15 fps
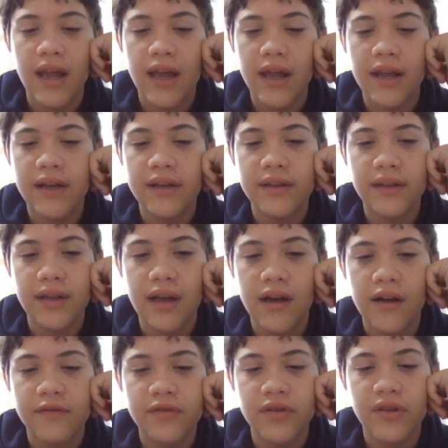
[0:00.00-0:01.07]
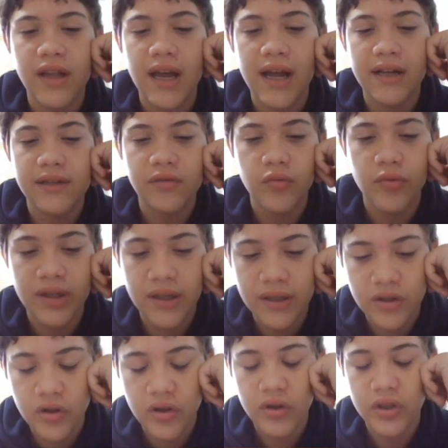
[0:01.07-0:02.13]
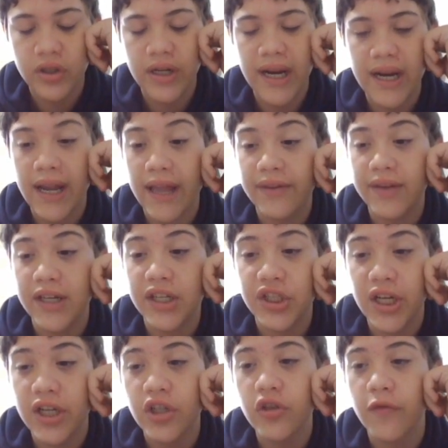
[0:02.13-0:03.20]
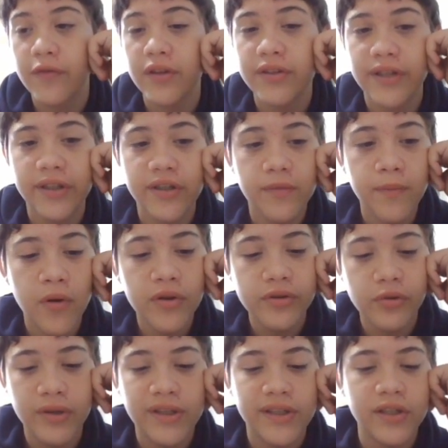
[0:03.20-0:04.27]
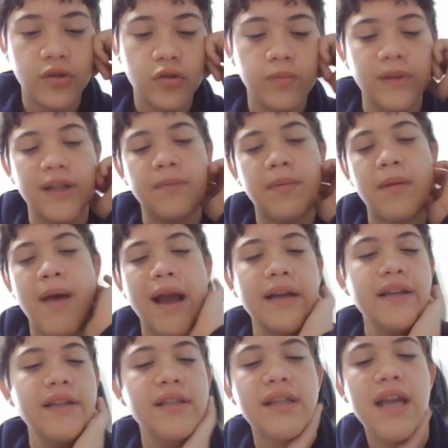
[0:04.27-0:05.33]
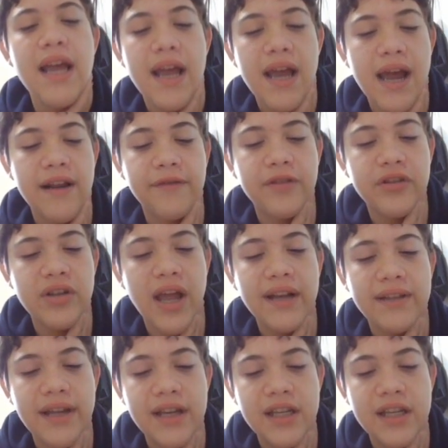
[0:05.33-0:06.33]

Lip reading: And after that, we get the exchange of the center pawns, queen c2 played by Magnus, and after knight